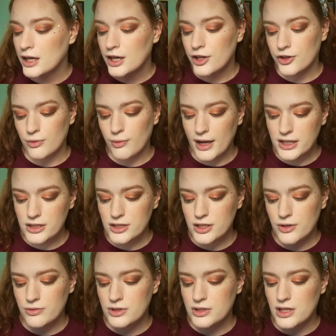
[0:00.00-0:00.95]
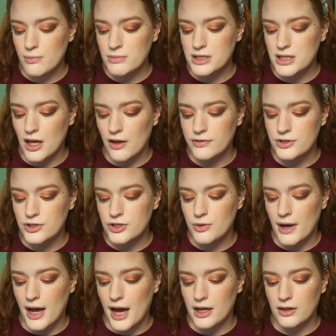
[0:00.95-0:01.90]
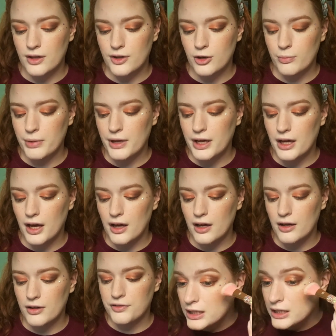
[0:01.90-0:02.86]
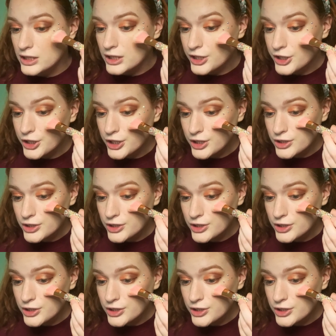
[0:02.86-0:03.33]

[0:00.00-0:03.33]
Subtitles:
The rhinestones themselves do add a little bit of glitter,